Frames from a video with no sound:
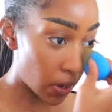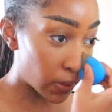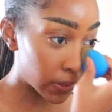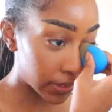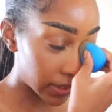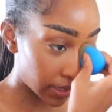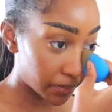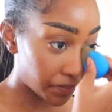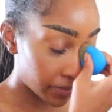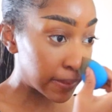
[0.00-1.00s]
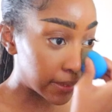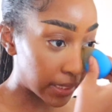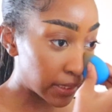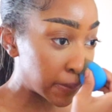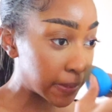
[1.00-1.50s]
all the time. The
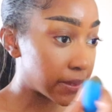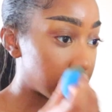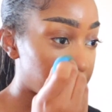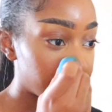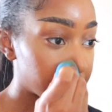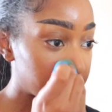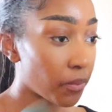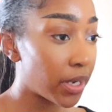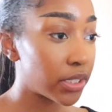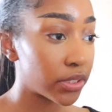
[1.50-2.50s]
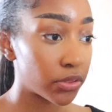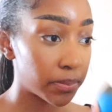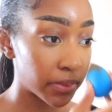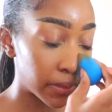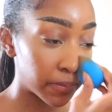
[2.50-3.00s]
second reason why they're
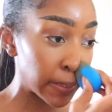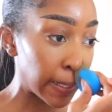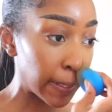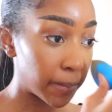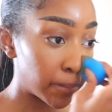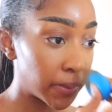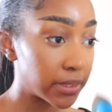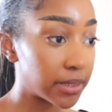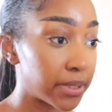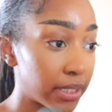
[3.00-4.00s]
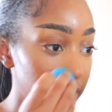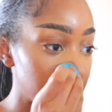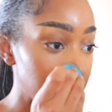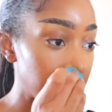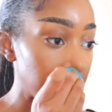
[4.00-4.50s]
super unreliable is
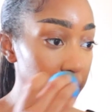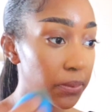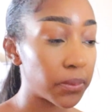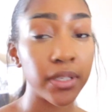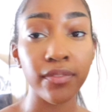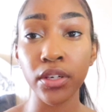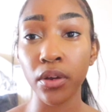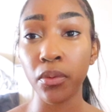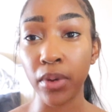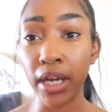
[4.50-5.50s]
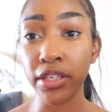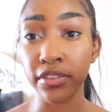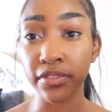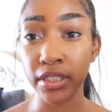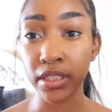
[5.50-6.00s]
because you don't even know why you're
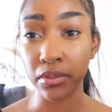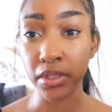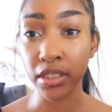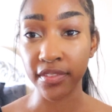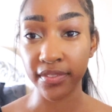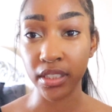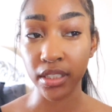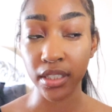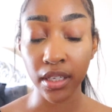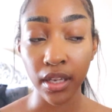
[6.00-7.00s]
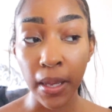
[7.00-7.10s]
feeling what you're feeling.